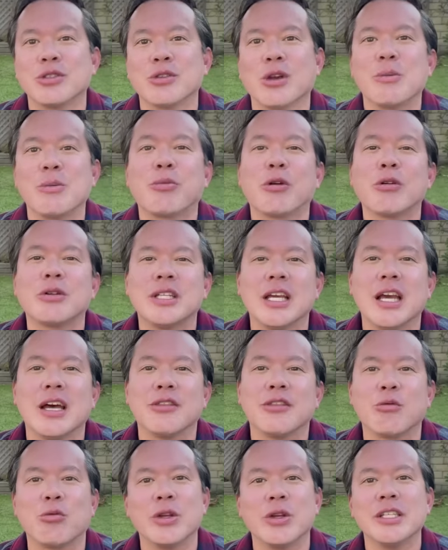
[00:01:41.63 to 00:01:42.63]
So I broke
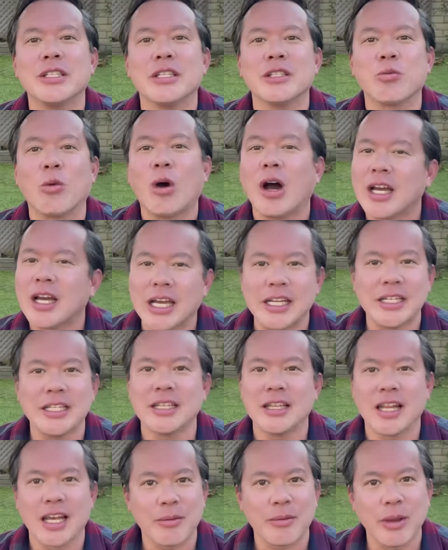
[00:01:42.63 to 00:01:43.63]
down the reasons why I
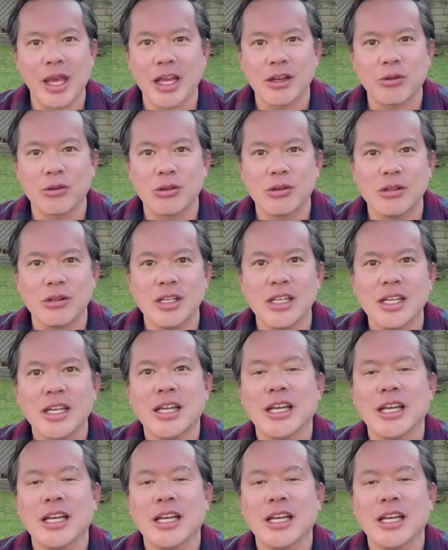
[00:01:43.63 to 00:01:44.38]
didn't like mackerel